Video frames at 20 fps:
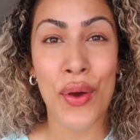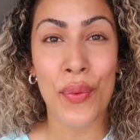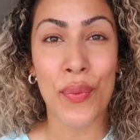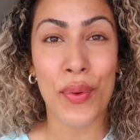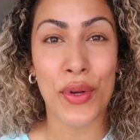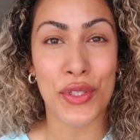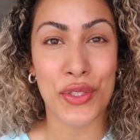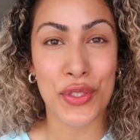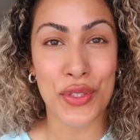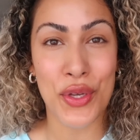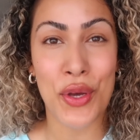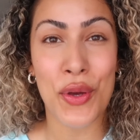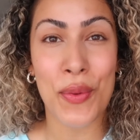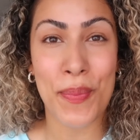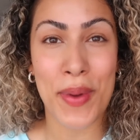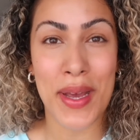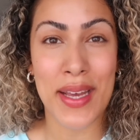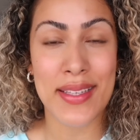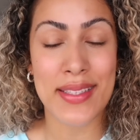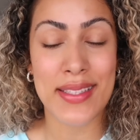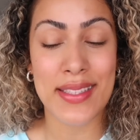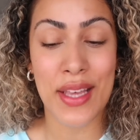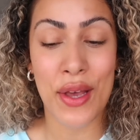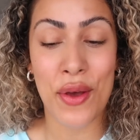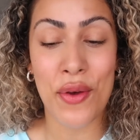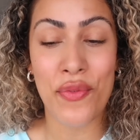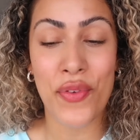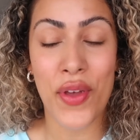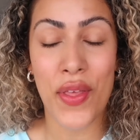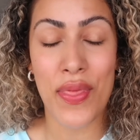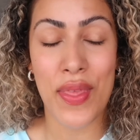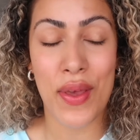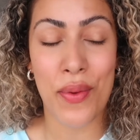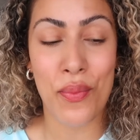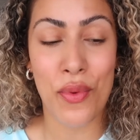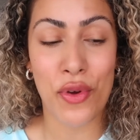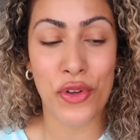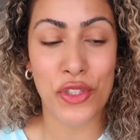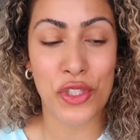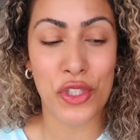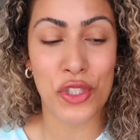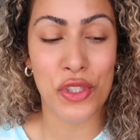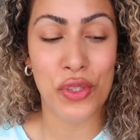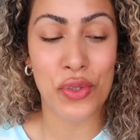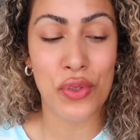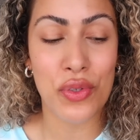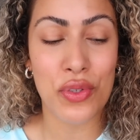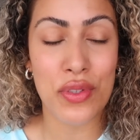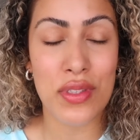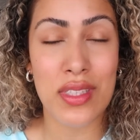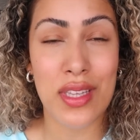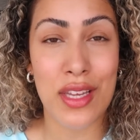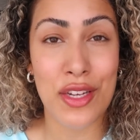wash the top by itself and then wash the shorts,